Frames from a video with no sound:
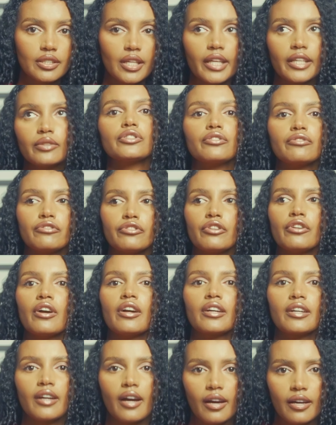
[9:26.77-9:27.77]
Like, if you
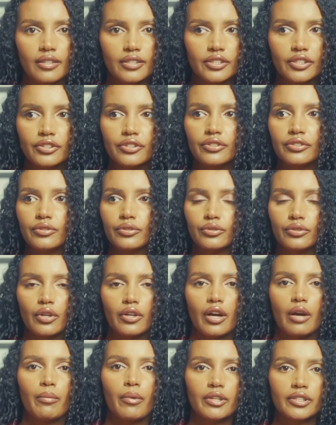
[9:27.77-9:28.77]
are asked to
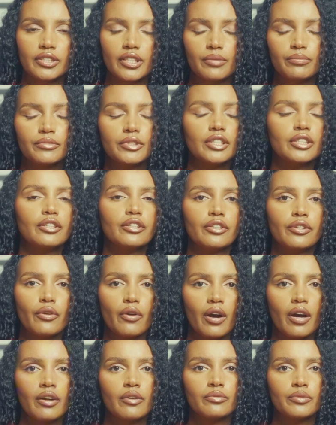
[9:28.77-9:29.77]
talk about something, you
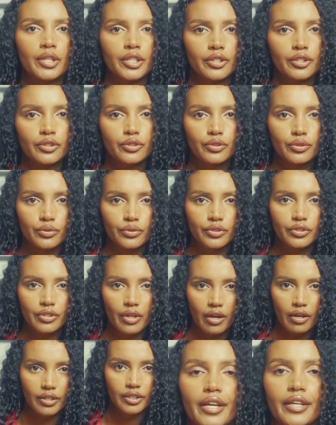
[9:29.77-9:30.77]
are ready to
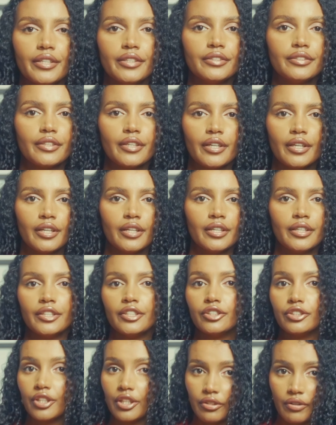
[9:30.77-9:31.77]
start and
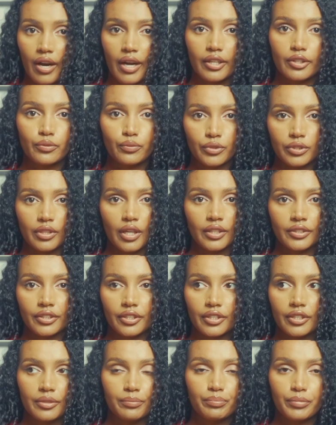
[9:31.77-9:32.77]
interact with
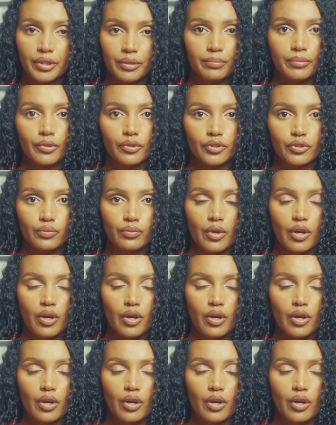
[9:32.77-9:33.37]
other people as